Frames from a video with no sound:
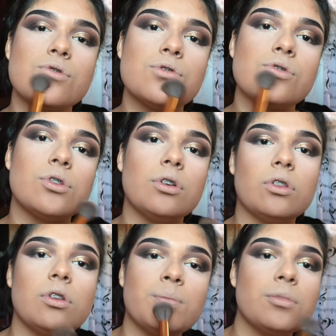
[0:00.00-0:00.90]
just so your
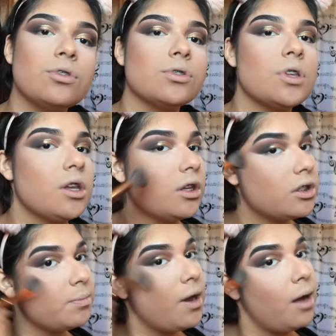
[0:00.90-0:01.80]
lip looks like
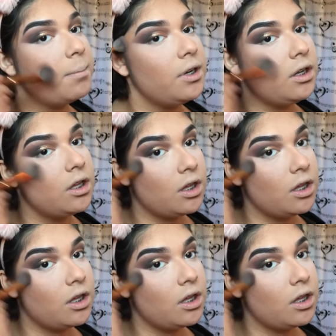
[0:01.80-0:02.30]
it's popping.